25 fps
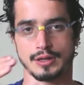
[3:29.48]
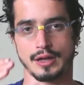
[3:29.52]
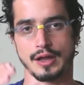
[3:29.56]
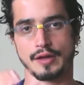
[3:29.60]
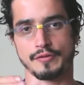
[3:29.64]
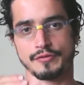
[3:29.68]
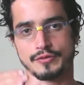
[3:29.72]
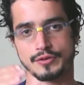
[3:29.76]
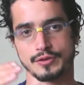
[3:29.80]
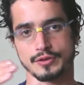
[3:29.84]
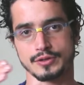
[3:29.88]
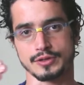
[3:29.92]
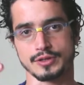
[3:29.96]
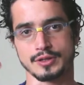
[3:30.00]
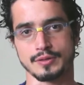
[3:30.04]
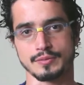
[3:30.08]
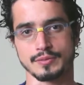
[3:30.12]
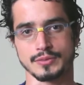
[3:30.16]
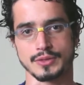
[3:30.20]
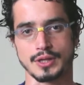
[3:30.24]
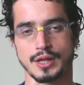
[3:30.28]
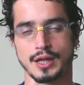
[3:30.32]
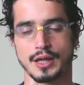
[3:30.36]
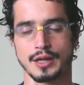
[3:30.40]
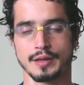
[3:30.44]
after
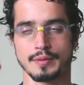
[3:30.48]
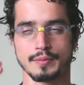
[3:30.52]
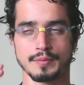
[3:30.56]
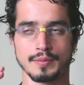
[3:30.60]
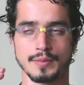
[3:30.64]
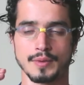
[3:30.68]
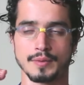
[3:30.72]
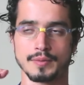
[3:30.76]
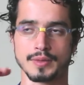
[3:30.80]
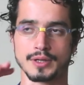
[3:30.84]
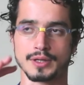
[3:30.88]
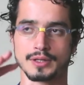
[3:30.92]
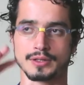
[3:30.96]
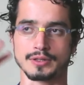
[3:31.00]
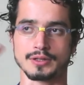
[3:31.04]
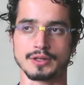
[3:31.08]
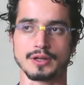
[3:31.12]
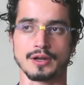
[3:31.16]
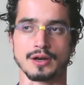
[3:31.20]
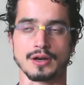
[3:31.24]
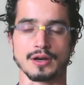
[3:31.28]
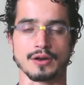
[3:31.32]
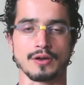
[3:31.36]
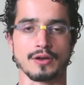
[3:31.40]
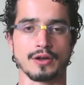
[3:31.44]
some time, because
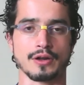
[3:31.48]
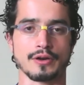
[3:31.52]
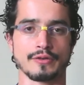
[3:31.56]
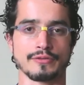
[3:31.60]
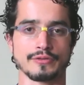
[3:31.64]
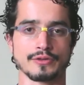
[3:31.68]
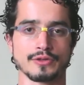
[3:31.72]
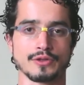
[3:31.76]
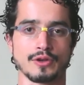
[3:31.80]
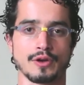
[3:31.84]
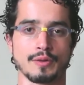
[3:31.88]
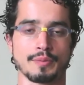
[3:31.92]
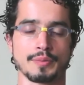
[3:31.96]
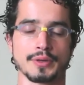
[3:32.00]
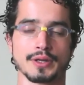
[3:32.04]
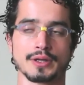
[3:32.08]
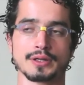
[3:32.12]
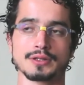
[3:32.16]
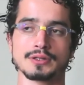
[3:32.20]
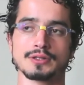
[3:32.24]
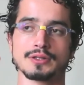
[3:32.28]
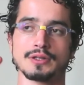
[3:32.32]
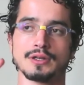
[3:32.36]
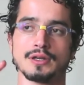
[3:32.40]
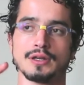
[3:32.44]
there are a lot of
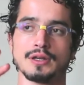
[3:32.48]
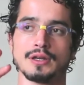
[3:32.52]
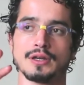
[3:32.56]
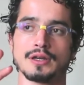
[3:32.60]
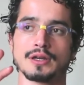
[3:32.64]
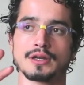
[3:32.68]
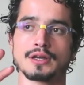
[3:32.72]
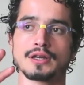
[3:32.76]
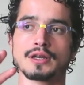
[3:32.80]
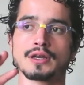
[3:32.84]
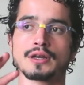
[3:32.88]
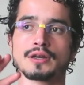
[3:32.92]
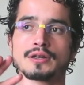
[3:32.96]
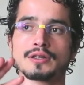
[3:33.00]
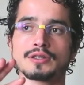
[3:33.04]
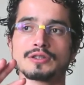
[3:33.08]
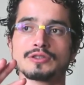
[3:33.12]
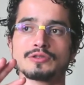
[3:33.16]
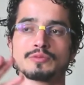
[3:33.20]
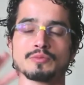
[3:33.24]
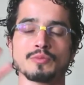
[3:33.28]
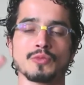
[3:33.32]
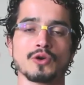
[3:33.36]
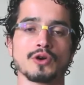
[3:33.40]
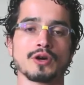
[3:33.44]
topics. Here
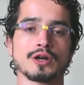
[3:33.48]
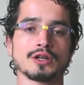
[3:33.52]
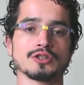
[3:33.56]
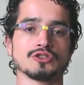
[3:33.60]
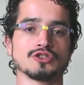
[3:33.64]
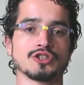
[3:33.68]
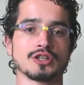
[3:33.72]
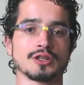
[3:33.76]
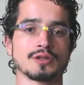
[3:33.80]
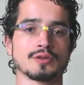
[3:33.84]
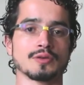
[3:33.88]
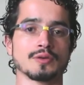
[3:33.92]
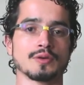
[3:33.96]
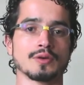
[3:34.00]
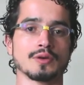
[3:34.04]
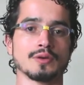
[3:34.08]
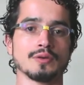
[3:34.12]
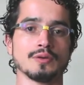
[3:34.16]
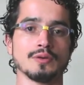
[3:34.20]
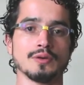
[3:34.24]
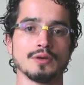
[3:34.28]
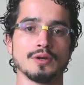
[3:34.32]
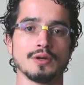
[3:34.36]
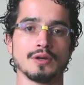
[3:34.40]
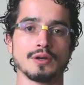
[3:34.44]
is more
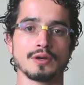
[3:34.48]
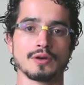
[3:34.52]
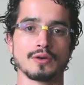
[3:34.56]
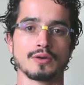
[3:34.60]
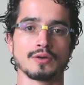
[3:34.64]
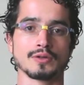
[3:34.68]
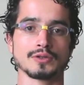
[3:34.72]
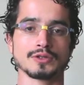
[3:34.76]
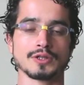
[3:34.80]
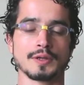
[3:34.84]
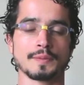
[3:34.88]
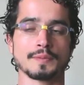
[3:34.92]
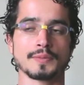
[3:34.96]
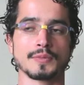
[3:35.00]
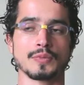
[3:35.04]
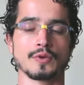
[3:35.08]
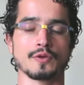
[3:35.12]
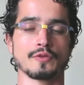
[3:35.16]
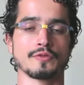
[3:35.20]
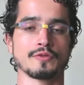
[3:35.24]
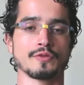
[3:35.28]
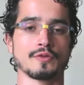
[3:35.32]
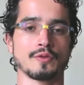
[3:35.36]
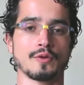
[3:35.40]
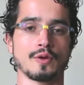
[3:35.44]
general concept
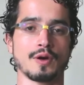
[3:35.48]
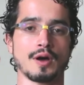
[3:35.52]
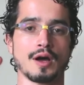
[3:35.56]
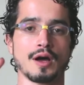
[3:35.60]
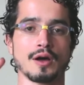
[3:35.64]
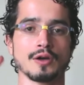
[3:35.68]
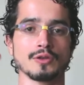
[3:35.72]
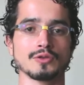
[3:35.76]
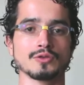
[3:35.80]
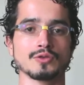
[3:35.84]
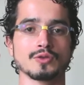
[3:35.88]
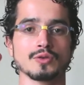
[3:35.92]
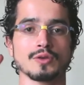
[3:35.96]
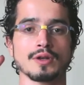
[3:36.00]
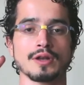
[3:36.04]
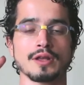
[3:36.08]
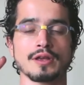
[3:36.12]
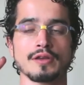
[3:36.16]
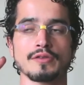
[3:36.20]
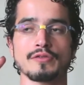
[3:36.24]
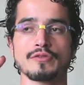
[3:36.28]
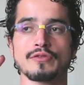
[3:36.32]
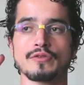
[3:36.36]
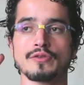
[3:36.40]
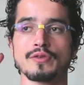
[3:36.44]
of how to
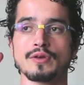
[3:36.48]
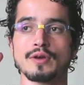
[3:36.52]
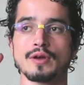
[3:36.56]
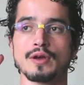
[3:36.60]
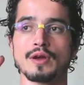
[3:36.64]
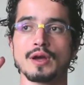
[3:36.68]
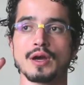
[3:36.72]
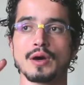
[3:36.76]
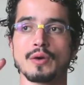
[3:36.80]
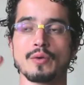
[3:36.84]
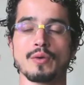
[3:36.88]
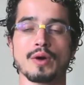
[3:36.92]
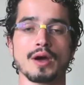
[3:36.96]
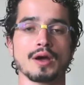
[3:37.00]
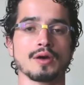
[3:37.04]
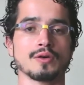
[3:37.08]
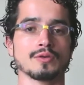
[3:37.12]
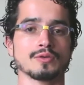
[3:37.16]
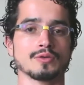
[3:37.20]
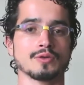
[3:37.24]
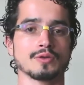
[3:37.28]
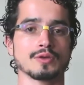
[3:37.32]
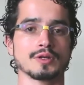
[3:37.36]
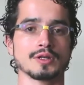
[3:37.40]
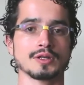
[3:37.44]
live
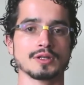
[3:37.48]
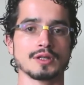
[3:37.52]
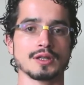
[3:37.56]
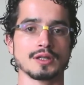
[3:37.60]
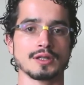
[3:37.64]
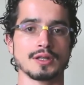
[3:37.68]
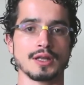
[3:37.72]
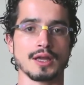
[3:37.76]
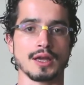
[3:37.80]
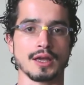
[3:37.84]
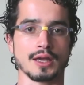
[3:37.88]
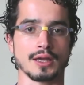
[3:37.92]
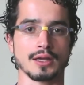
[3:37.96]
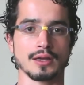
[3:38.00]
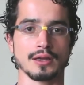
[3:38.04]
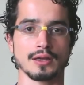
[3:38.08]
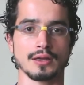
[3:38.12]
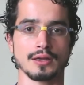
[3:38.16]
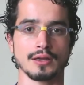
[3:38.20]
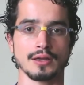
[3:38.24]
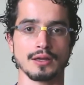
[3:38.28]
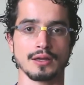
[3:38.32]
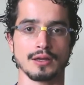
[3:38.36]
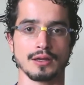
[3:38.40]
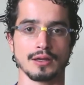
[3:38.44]
well during the day
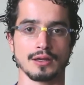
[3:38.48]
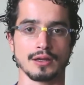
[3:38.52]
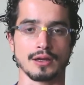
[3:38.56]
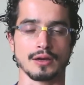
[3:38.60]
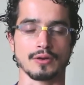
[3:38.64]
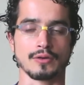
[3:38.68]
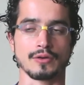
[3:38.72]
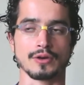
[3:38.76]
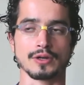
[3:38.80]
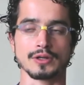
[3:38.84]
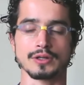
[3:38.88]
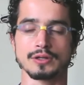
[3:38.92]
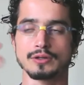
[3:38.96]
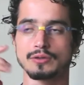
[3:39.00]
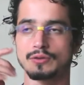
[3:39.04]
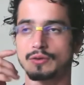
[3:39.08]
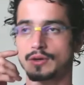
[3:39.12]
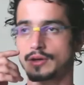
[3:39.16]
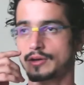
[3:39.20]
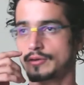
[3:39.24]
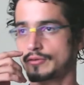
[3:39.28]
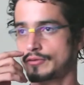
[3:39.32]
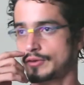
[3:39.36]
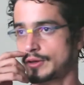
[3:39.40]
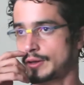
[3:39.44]
according to
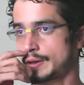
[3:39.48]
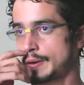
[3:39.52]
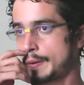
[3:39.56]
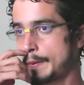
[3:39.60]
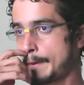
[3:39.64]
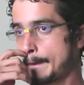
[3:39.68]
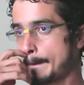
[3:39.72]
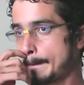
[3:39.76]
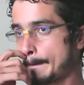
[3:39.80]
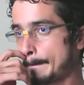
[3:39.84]
Ayurveda.